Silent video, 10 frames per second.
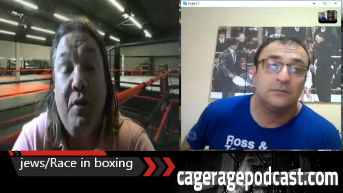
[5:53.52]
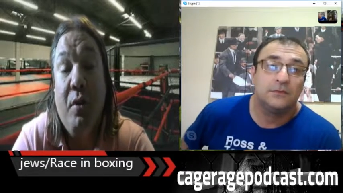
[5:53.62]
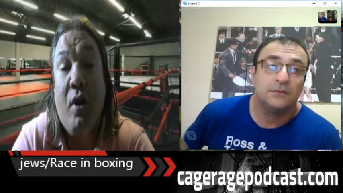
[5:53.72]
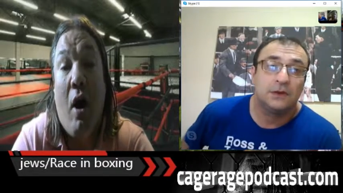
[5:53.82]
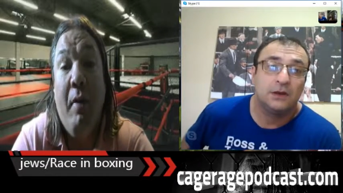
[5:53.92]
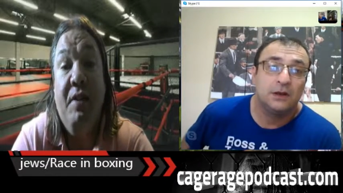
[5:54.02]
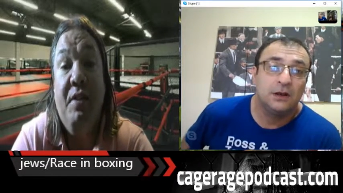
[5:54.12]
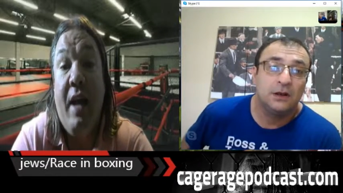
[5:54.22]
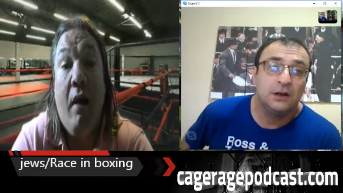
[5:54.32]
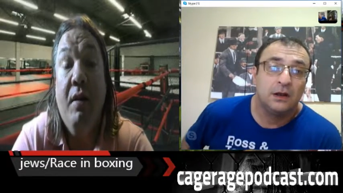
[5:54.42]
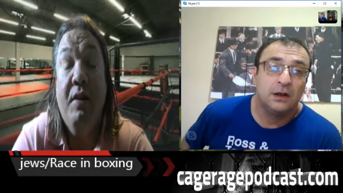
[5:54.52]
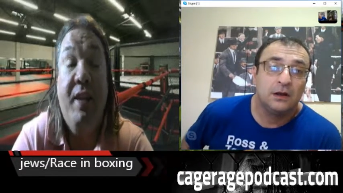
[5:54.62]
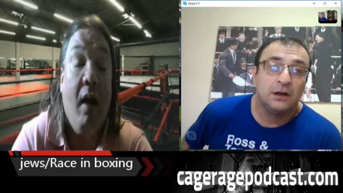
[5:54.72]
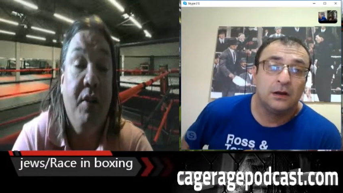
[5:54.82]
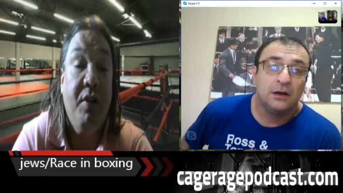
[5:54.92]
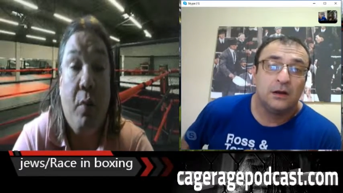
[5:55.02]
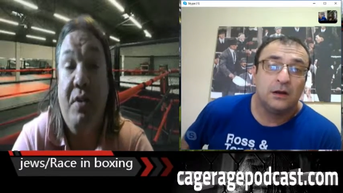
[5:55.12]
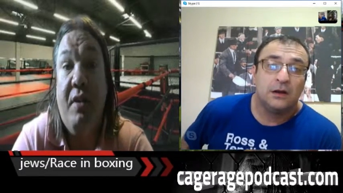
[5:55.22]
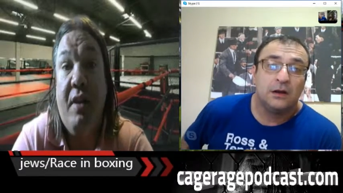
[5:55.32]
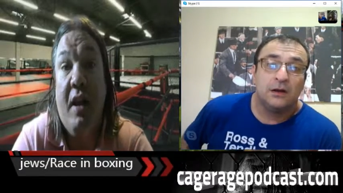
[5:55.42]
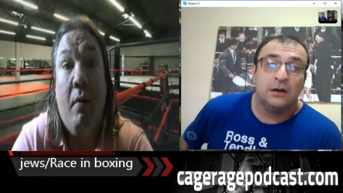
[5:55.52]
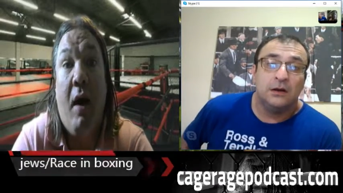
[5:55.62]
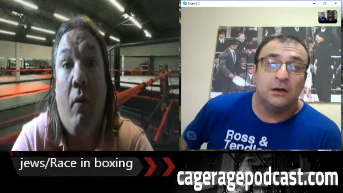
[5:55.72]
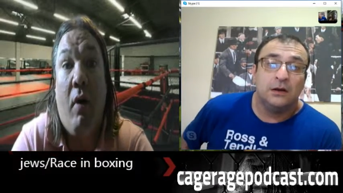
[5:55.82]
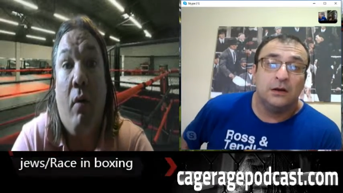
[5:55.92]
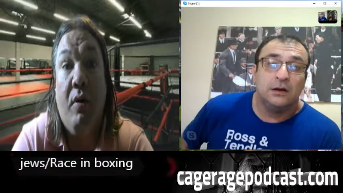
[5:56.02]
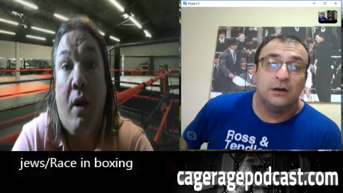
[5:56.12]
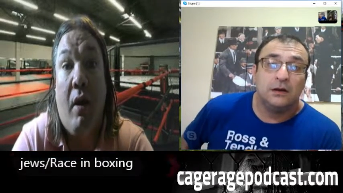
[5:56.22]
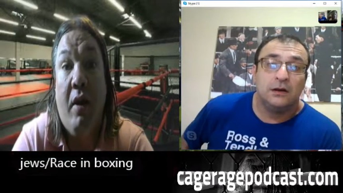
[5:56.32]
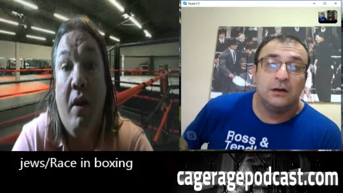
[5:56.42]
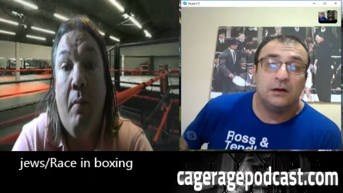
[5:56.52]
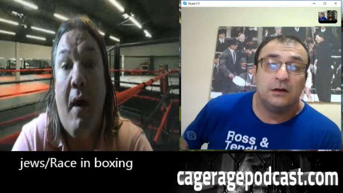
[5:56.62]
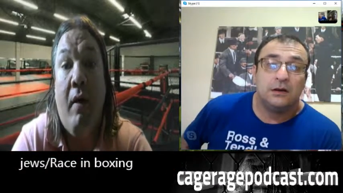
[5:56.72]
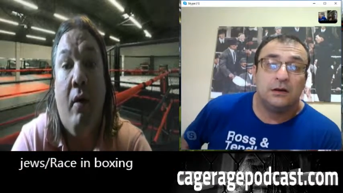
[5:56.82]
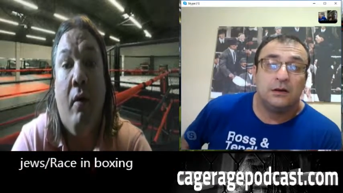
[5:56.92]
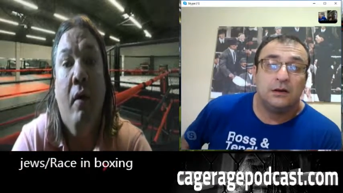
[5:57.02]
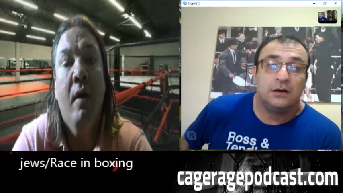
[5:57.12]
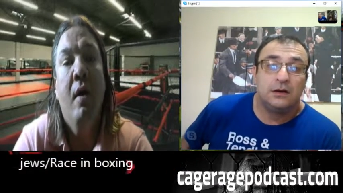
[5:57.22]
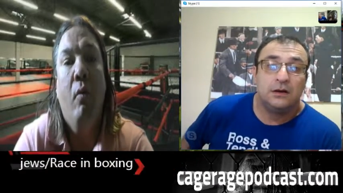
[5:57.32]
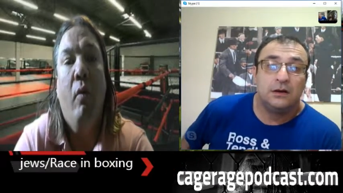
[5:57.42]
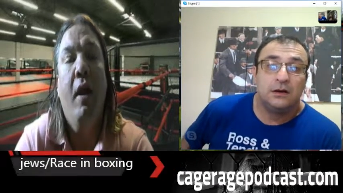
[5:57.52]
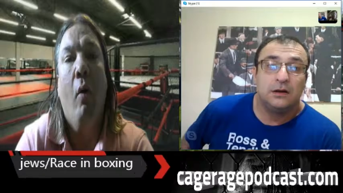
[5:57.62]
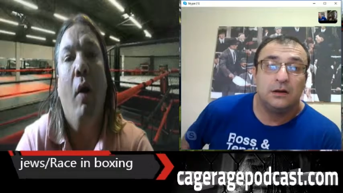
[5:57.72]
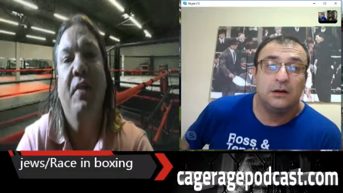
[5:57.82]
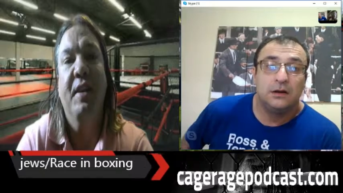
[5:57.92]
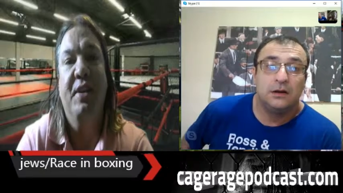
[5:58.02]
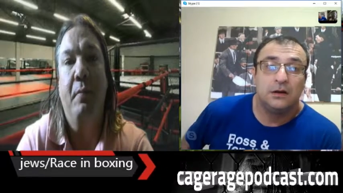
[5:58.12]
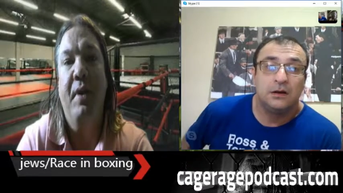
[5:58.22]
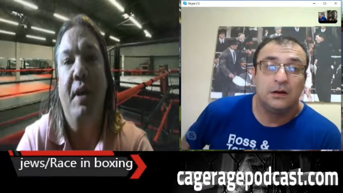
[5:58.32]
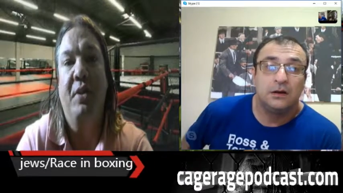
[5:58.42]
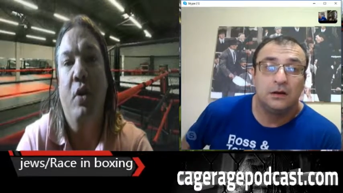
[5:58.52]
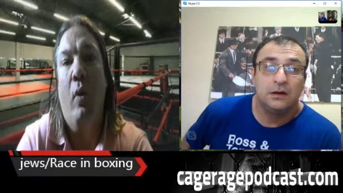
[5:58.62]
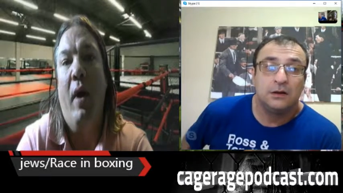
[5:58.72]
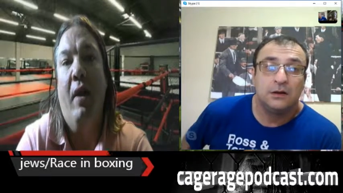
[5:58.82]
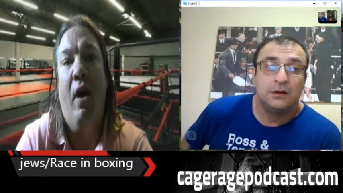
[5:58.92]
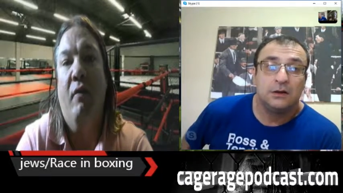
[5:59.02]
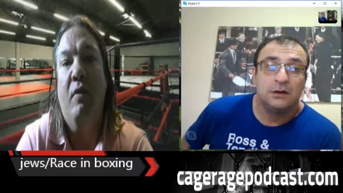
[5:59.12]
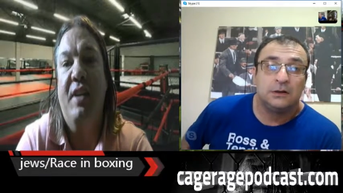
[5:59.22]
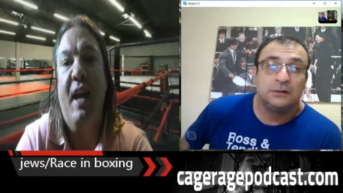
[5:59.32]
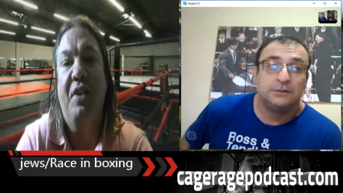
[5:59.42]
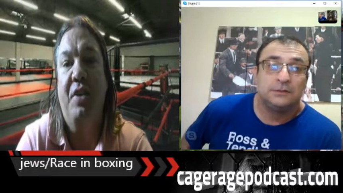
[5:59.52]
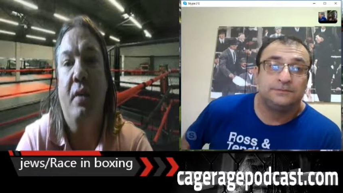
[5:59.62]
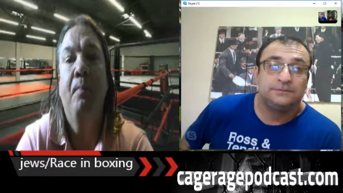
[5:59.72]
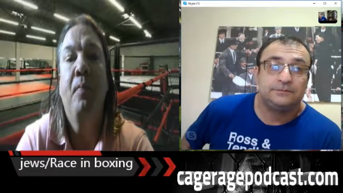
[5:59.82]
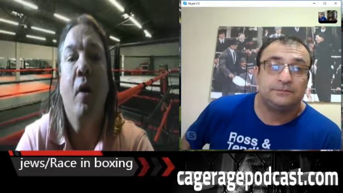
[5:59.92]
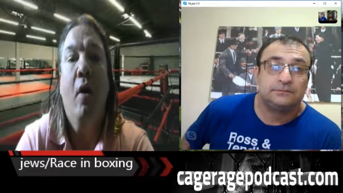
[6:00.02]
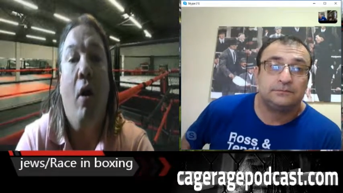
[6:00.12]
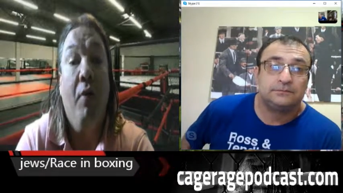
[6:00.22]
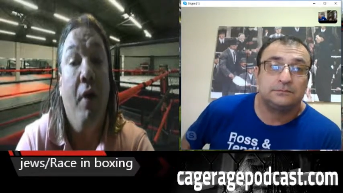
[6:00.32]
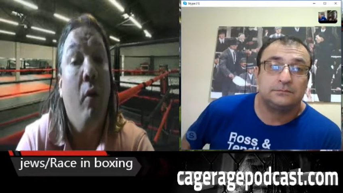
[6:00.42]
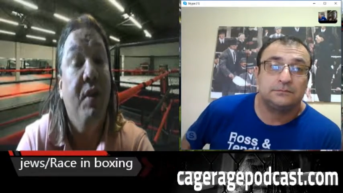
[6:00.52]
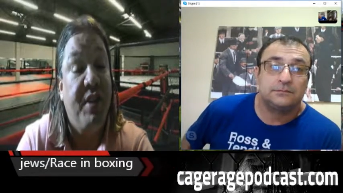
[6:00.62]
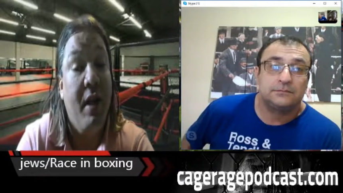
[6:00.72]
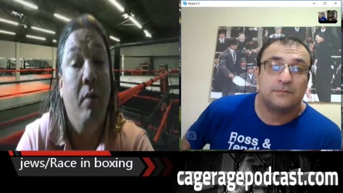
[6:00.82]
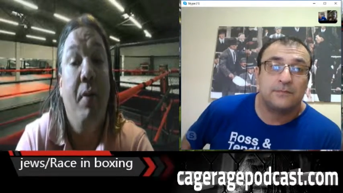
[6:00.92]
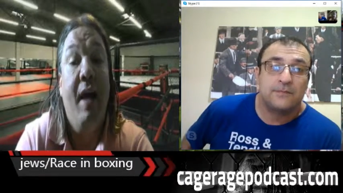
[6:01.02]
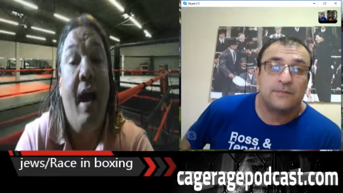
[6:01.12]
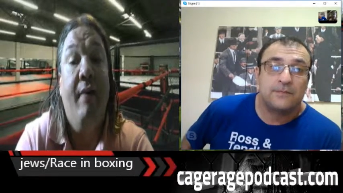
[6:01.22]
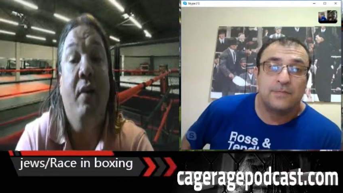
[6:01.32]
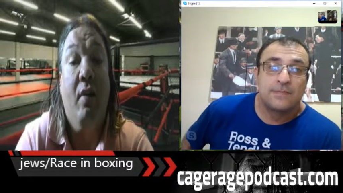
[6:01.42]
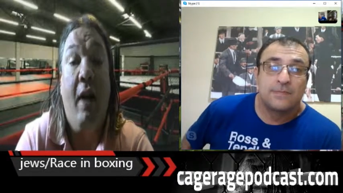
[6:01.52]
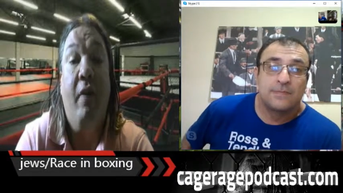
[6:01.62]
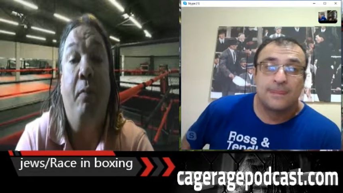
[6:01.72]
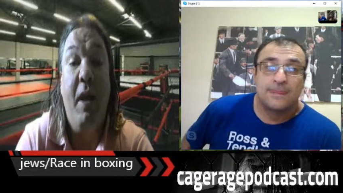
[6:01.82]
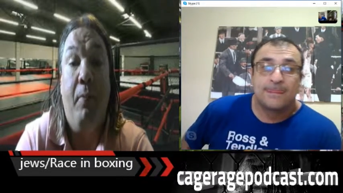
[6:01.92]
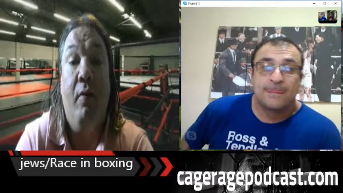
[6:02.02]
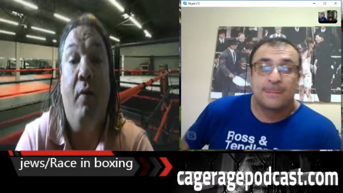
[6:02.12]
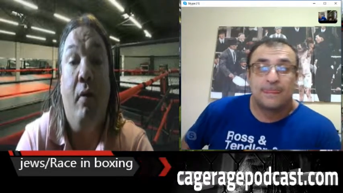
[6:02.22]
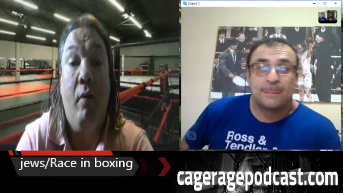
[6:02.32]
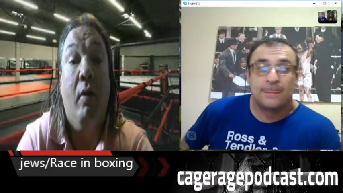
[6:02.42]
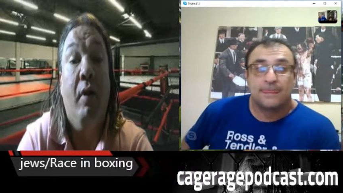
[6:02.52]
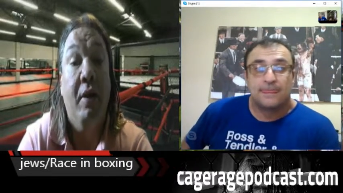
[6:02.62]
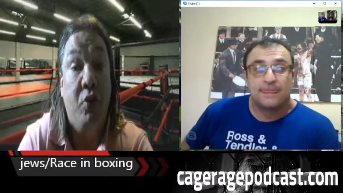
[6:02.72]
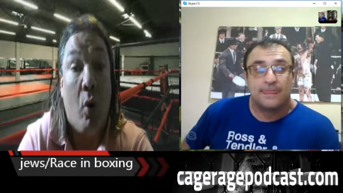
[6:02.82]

Speaker 1: Put your comments down and tell us what you think about what we're talking about here. We don't want this to be a two-way conversation, although we seem to be having a lot of people that are really